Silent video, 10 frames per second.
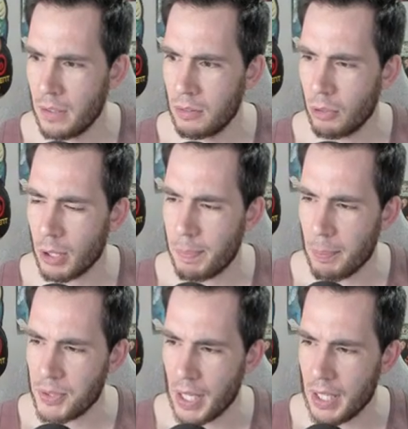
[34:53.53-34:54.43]
What are
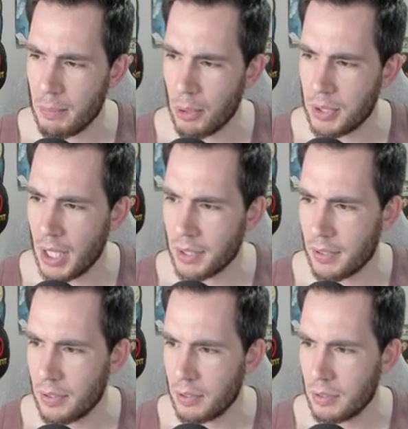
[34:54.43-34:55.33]
people saying about that?
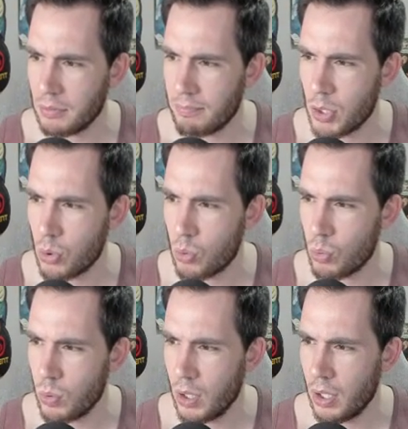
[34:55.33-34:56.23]

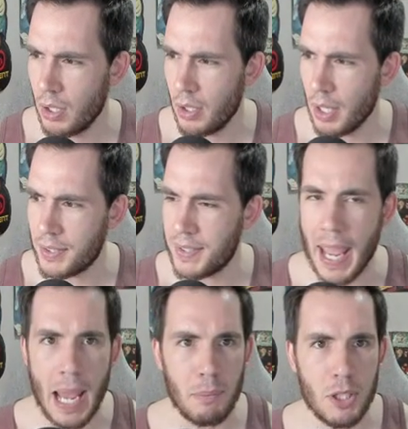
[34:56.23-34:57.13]
$280. It's
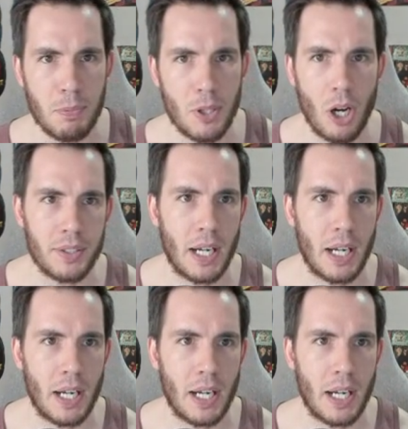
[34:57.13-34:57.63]
damaged but not